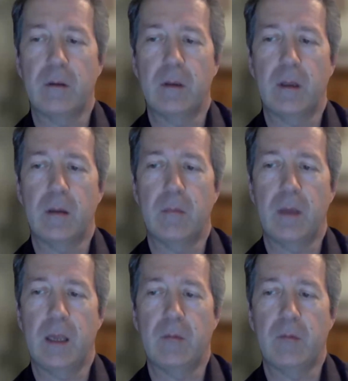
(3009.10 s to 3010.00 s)

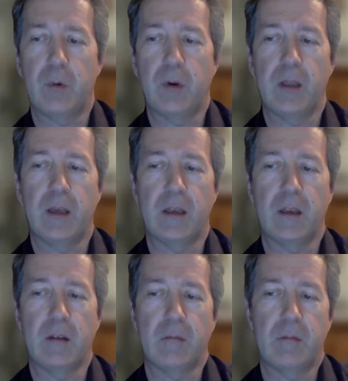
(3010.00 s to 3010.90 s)
Adam's pointed out,
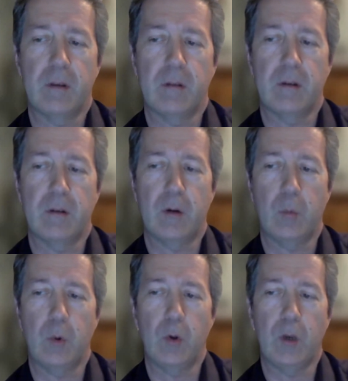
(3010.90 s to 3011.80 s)
the good
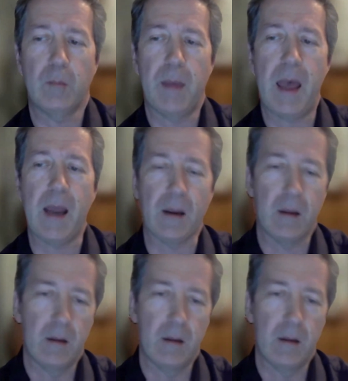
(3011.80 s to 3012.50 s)
old whirling bung.